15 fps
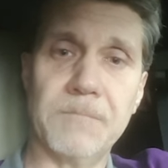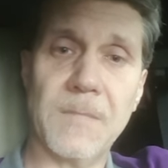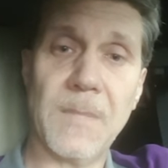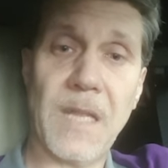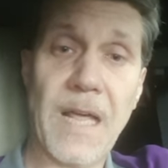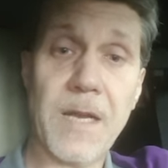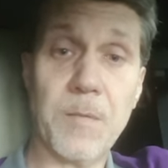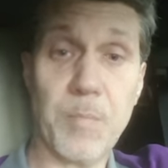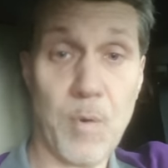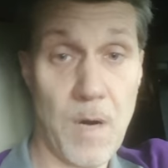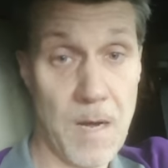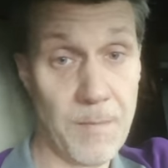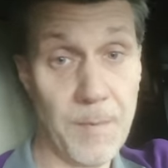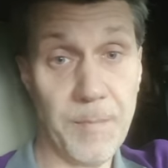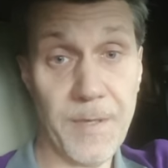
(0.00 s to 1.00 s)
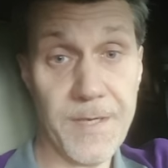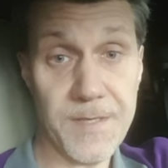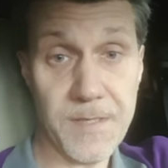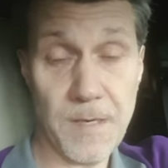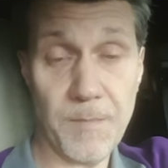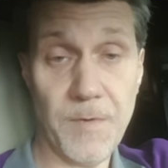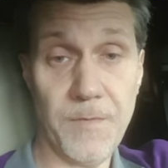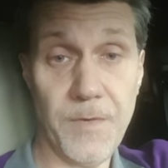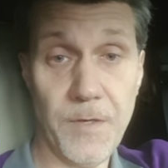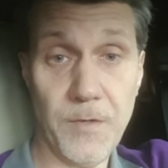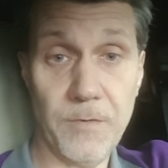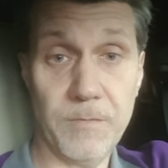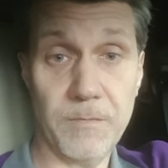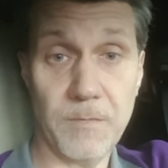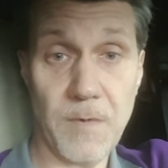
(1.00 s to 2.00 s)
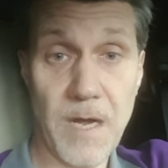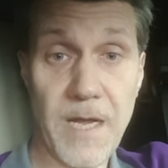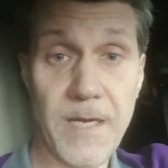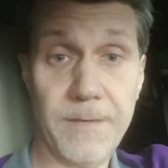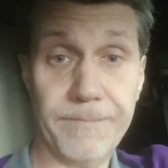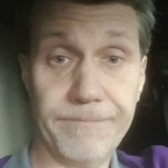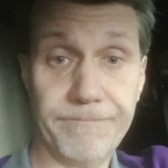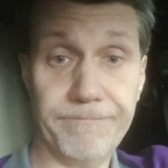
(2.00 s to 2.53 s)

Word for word: Like probably some of you, right?